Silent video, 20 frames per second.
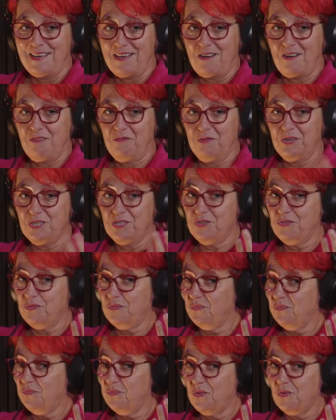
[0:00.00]
of which
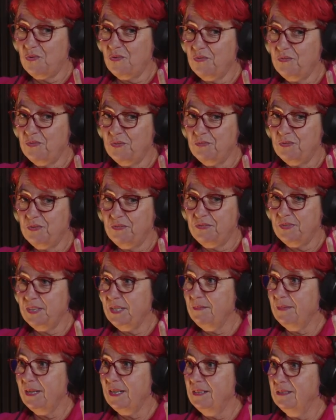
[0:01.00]
4 of them were
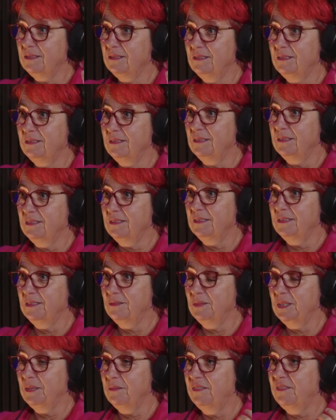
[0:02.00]
female
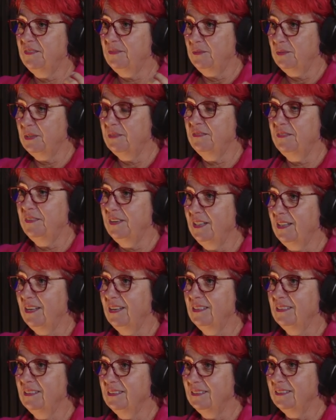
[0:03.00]
and one
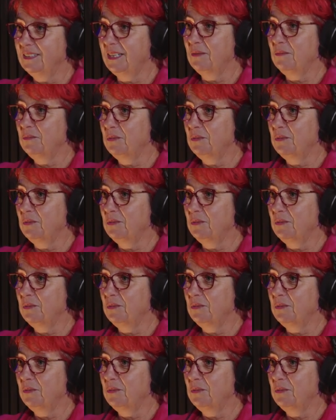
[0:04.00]
fella, that